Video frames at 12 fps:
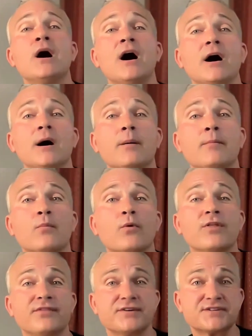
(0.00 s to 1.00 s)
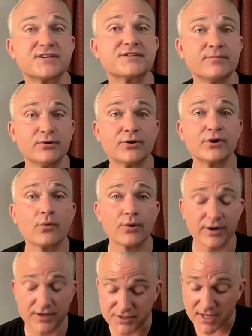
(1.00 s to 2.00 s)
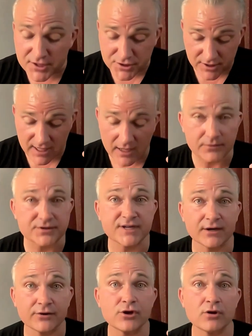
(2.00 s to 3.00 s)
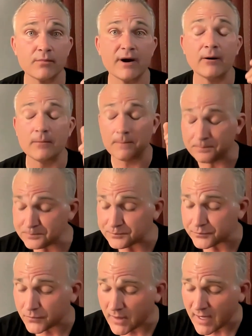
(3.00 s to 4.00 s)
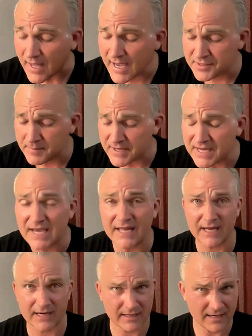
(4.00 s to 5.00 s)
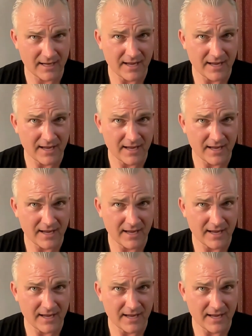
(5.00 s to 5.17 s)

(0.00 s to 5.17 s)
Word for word: um, with this disability organization that I was telling you about at the beginning.